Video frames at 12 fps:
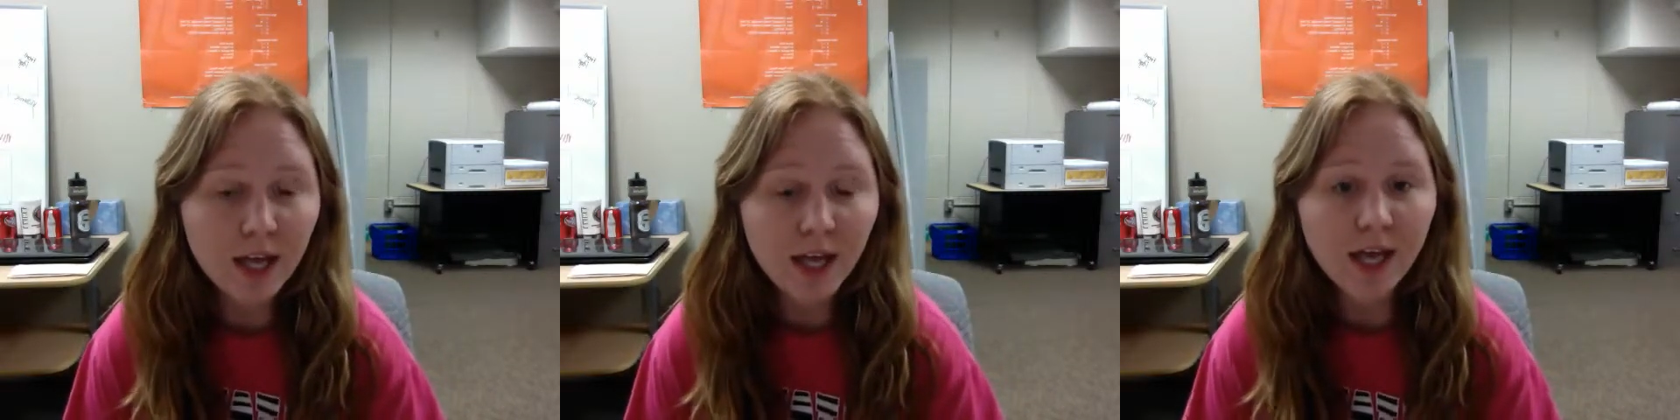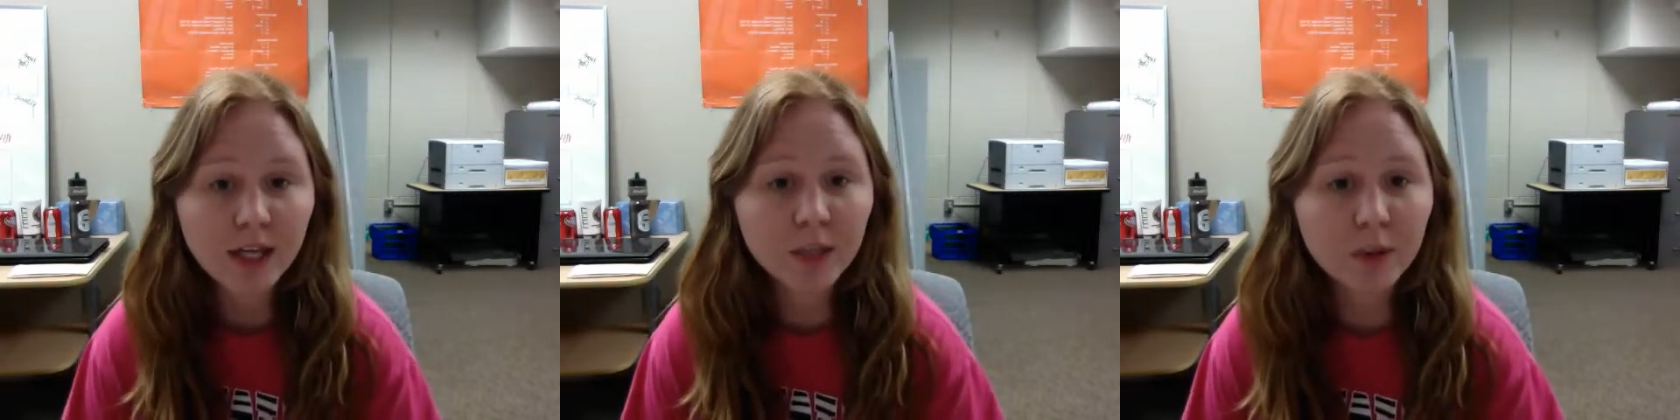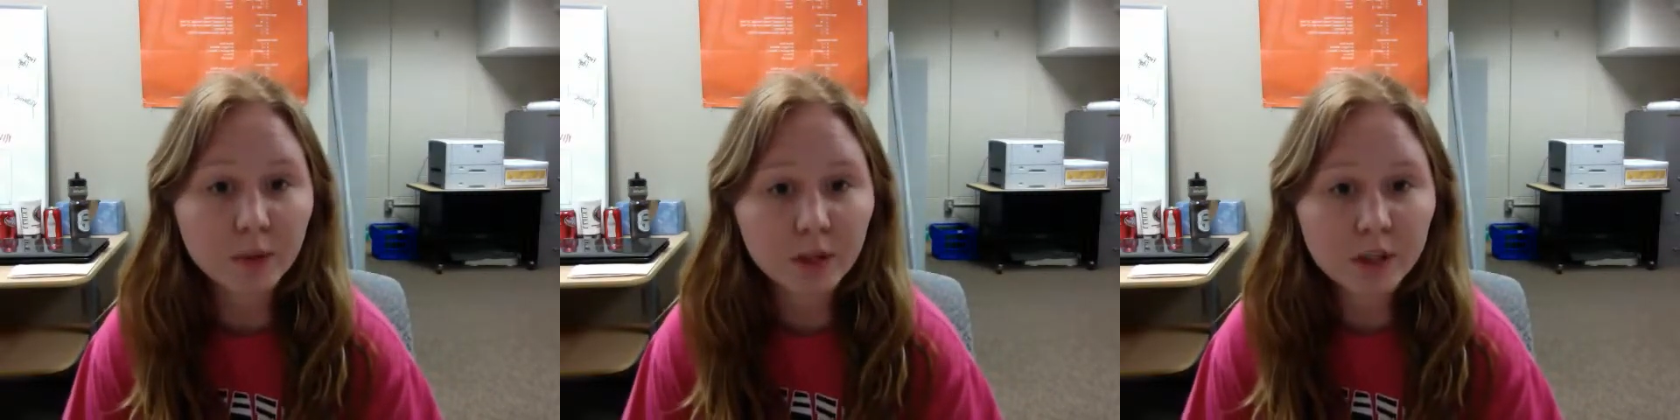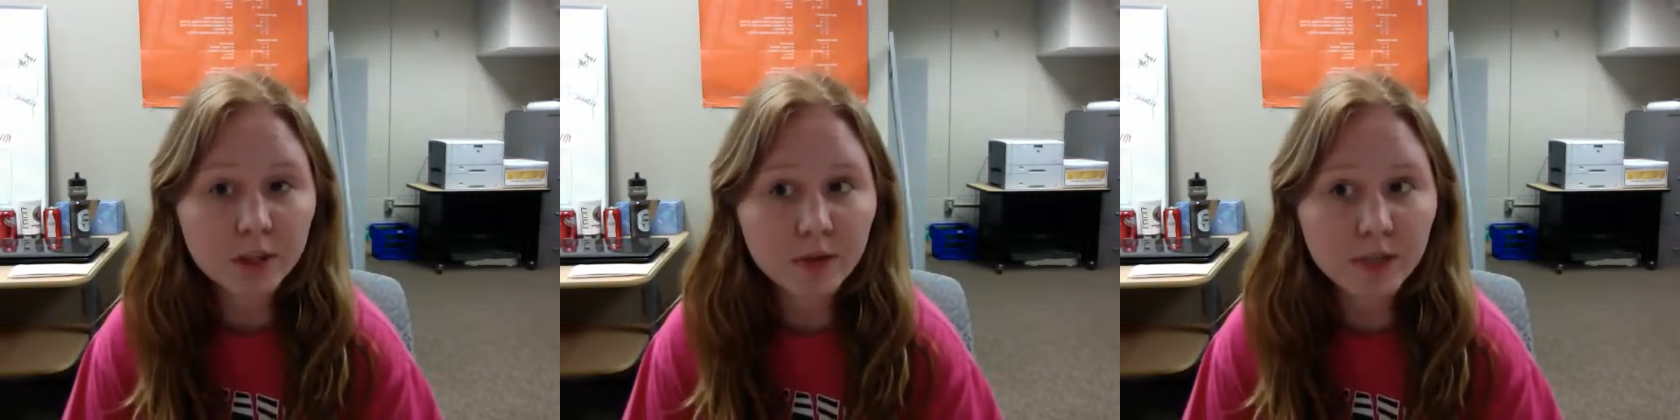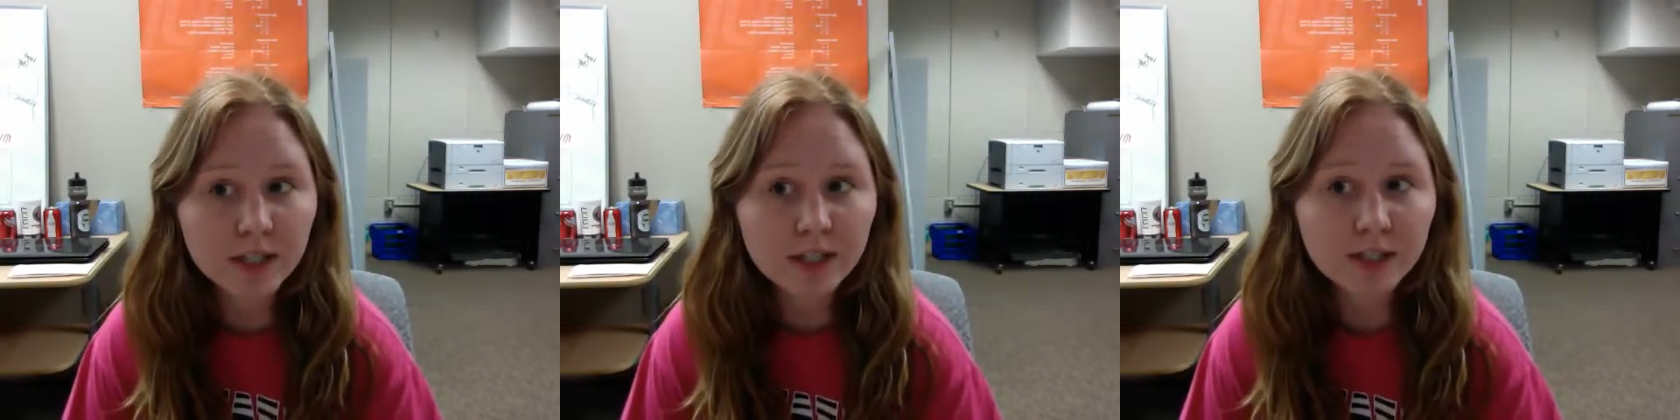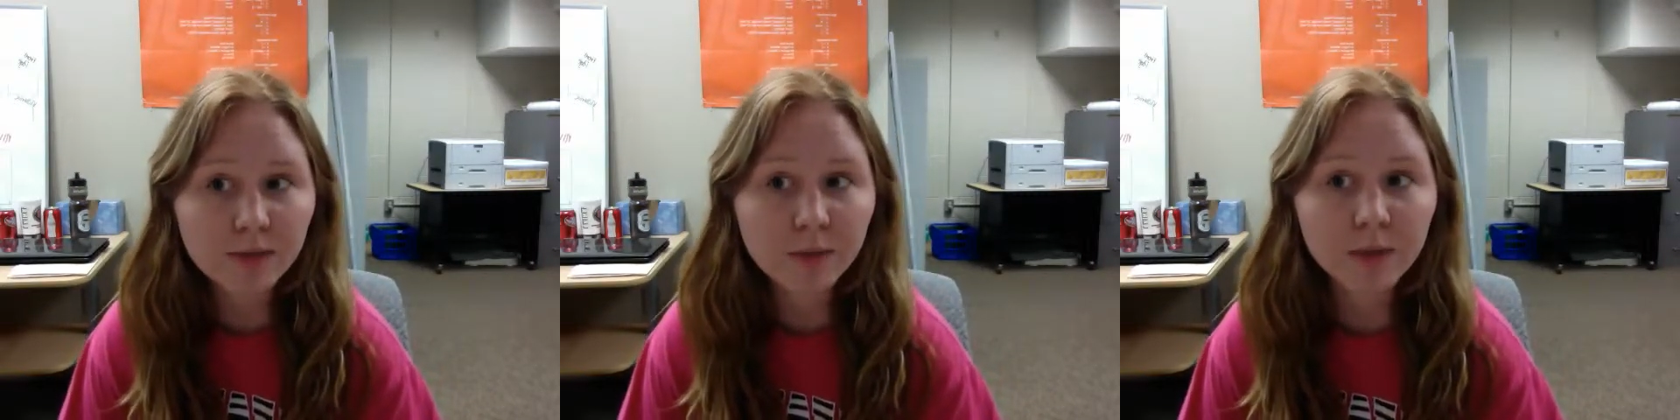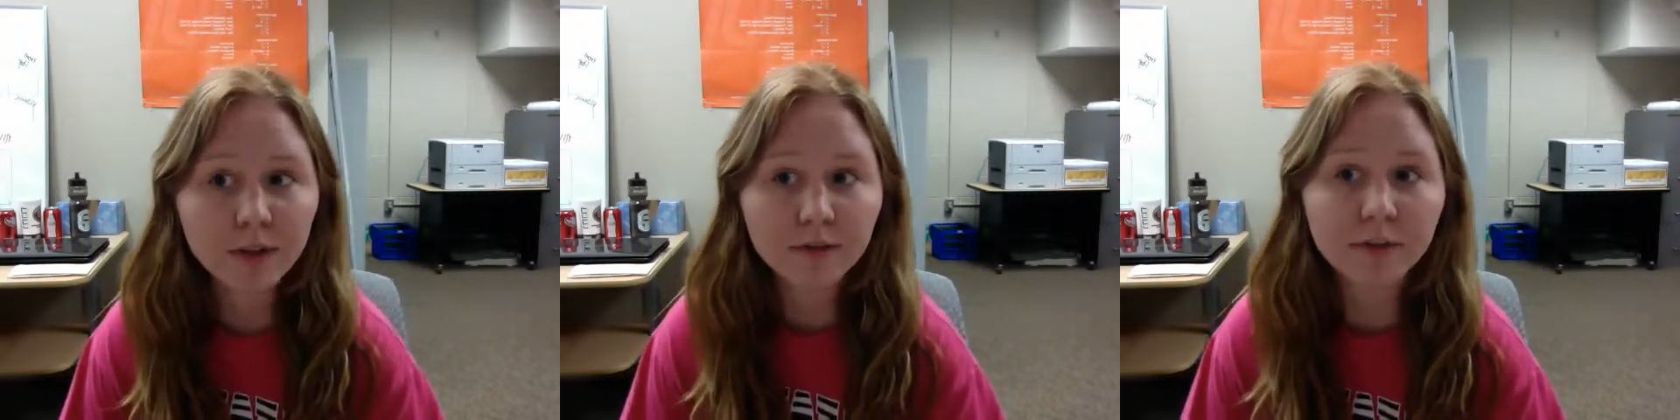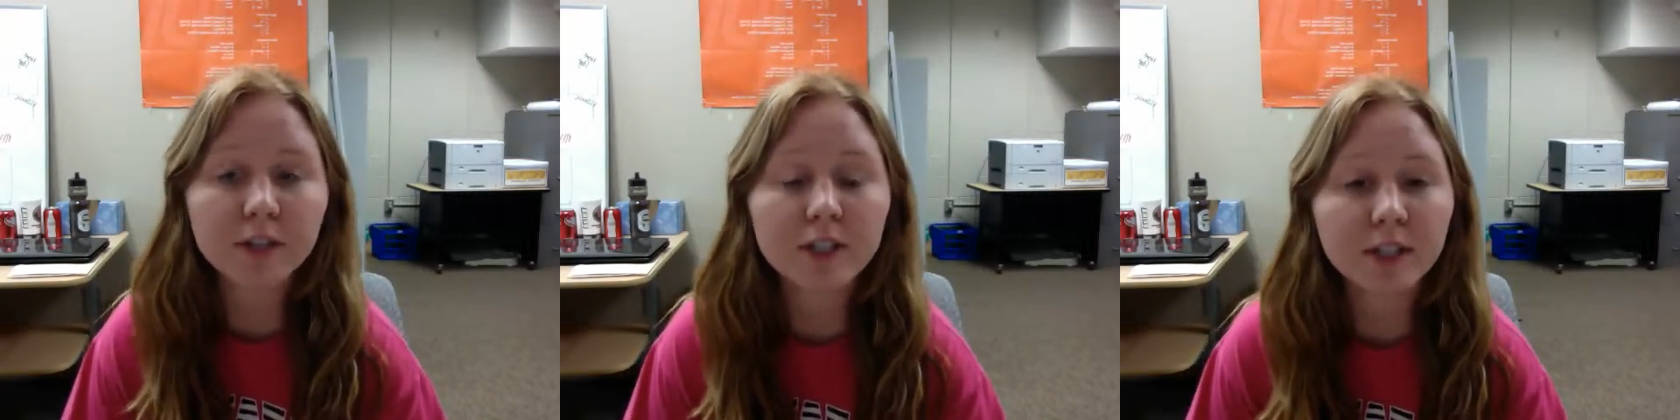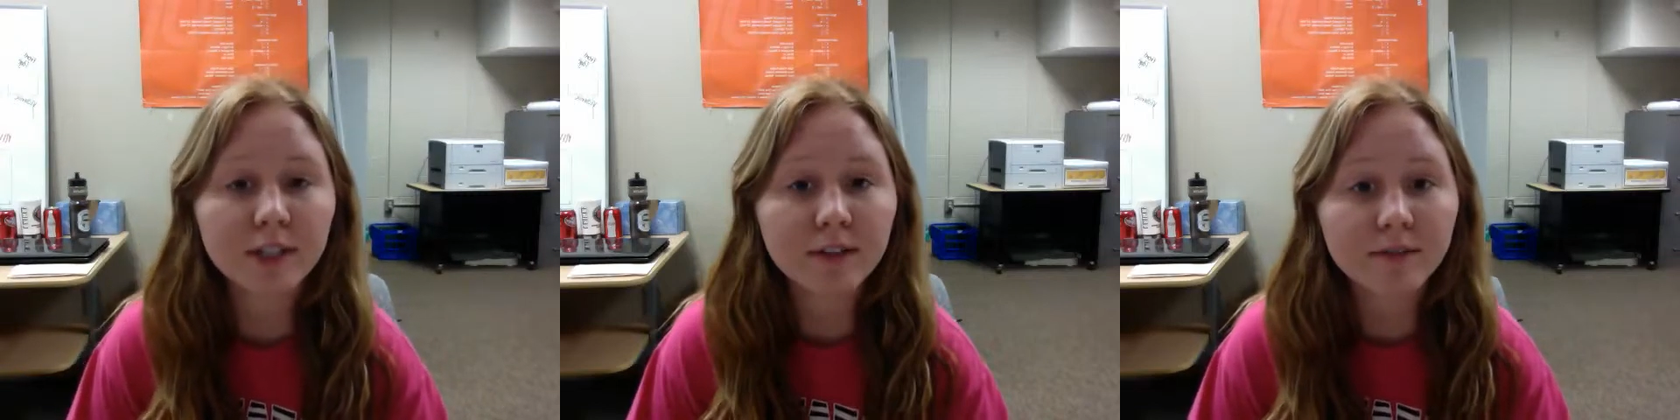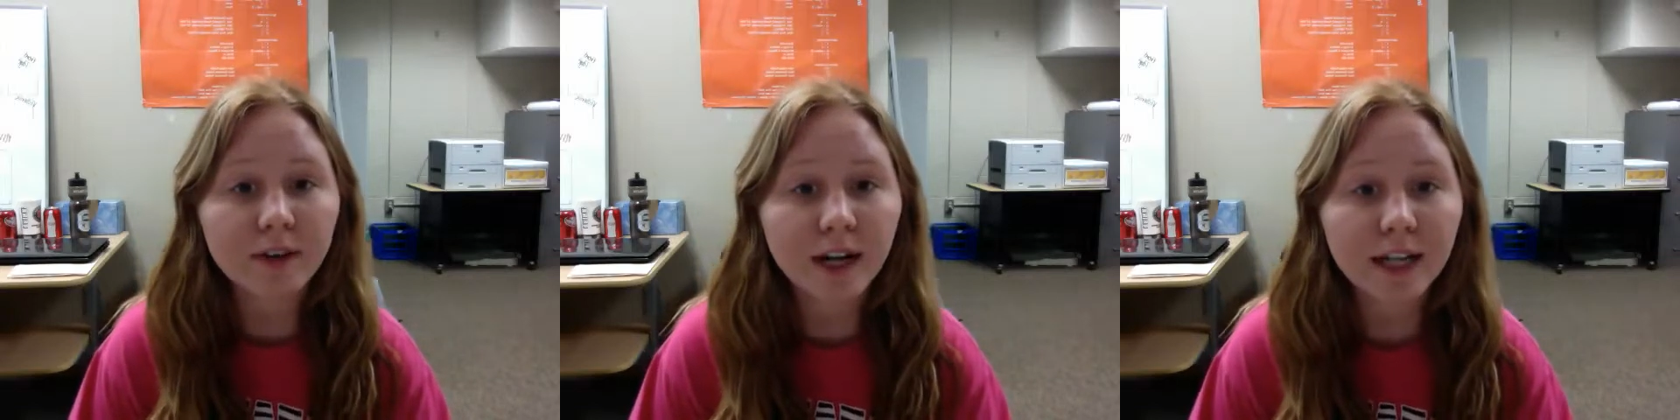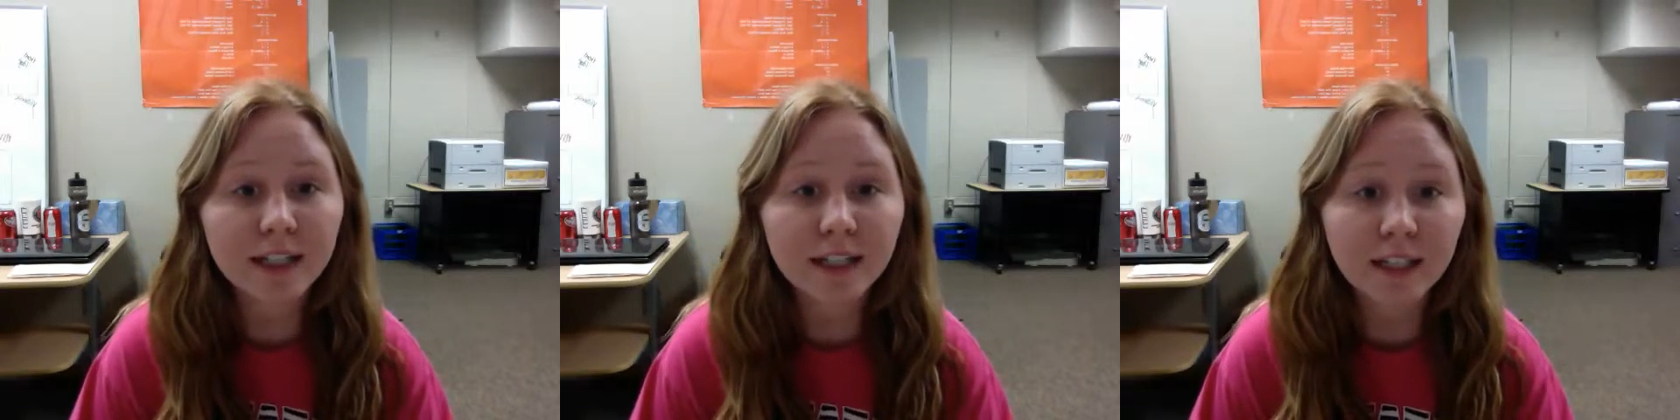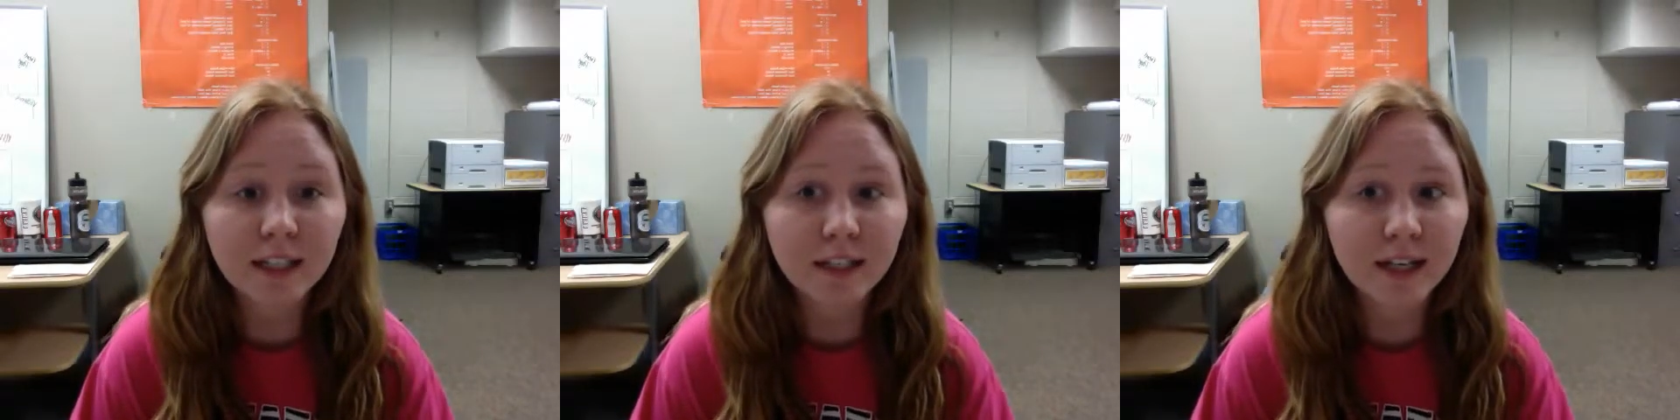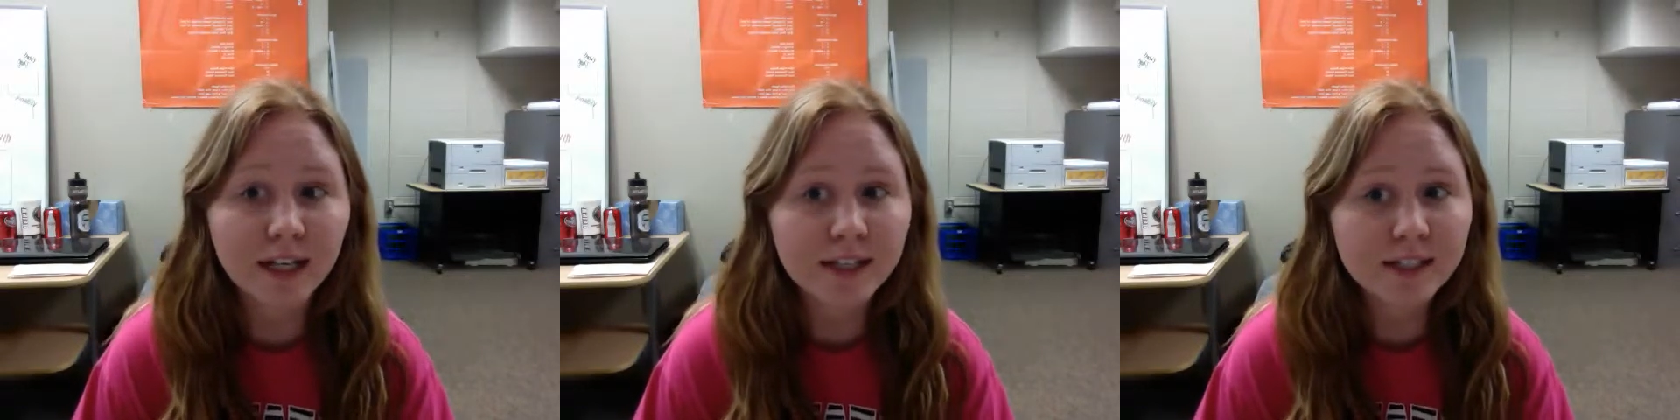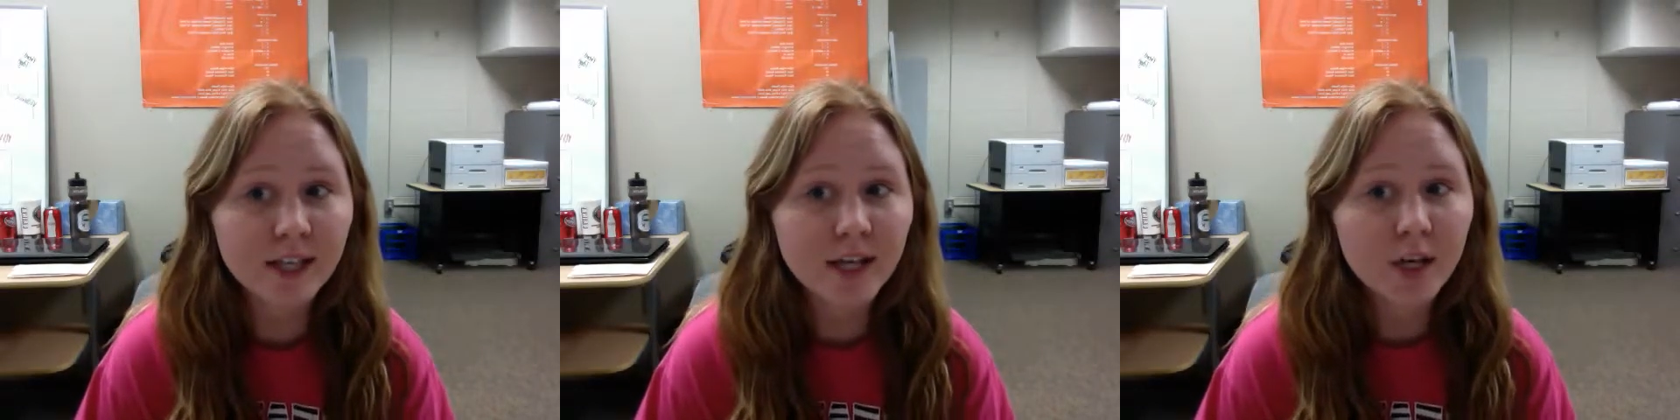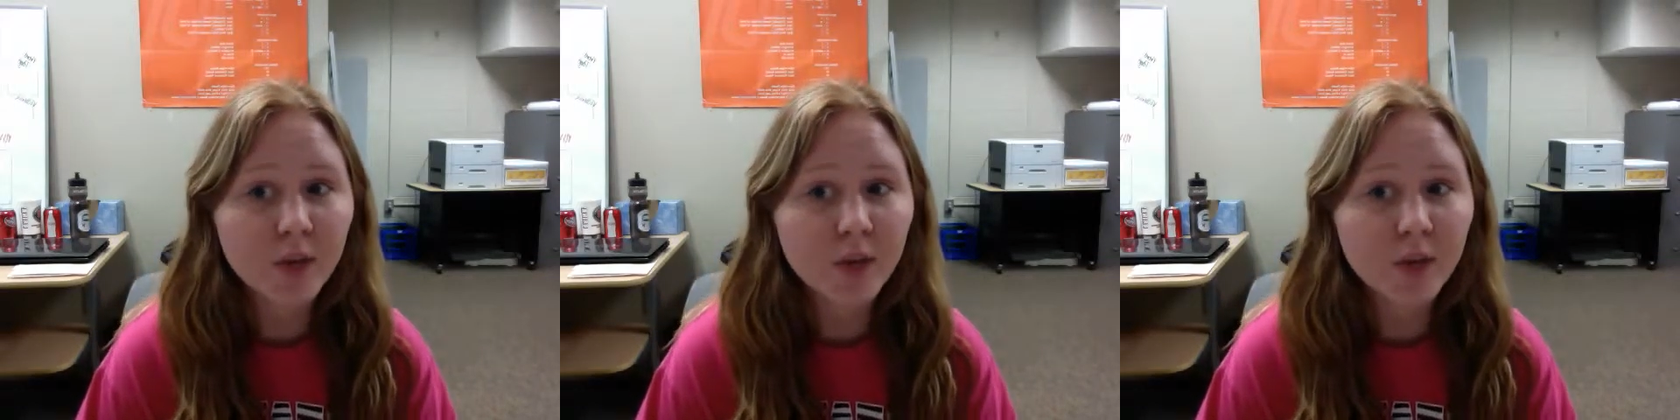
And in order to do this, we're first going to find and analyze